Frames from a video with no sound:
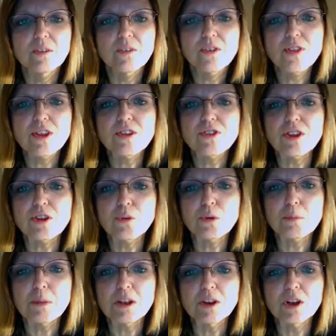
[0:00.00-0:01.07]
things that you would
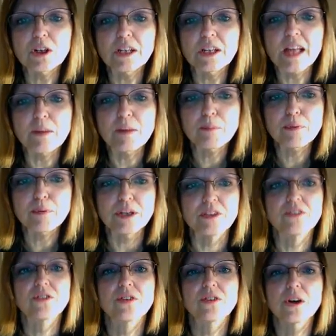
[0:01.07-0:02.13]
be looking at in
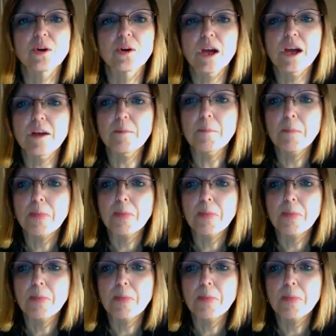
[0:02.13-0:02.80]
print, okay?